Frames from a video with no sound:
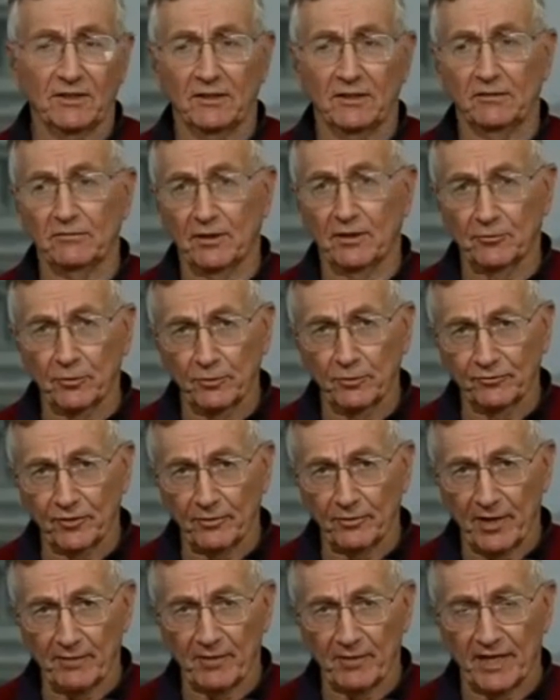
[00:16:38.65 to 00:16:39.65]
a group
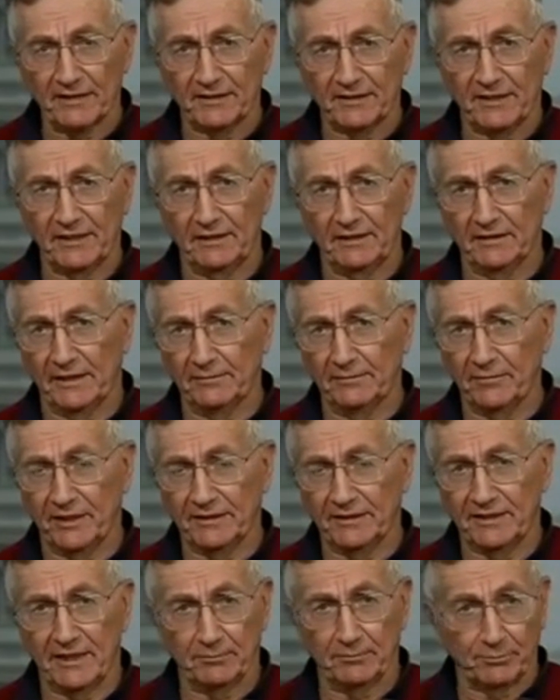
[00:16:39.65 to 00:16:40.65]
from MIT led
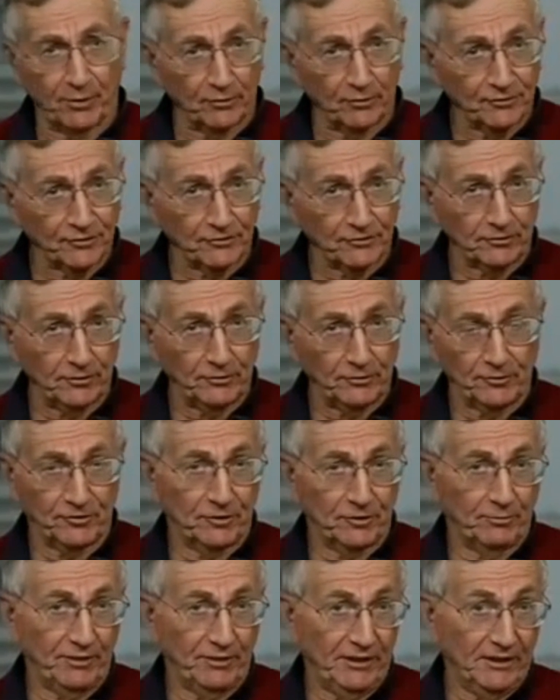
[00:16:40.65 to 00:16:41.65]
by Ted Postel, who
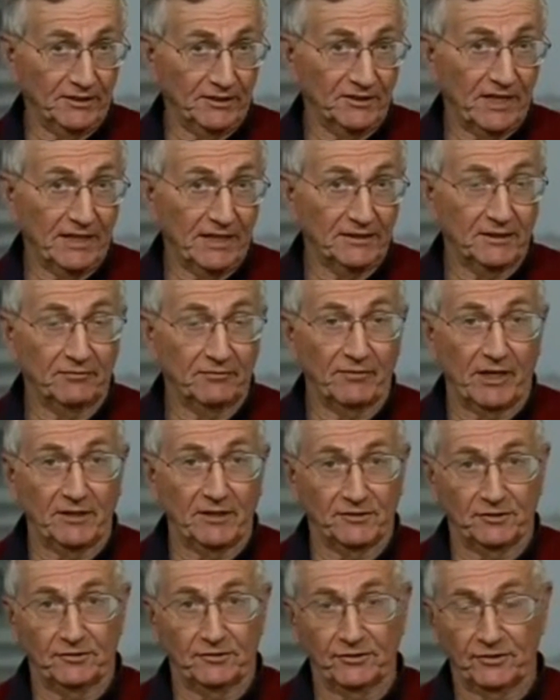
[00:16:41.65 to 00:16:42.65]
used to be a science
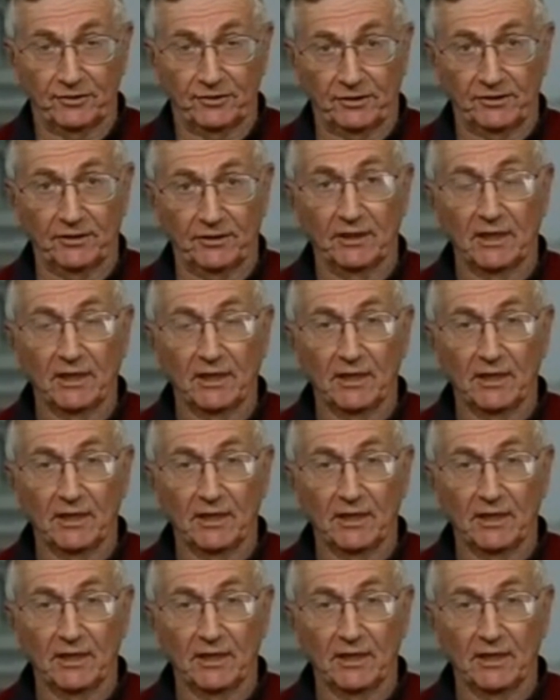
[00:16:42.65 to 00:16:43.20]
advisor to the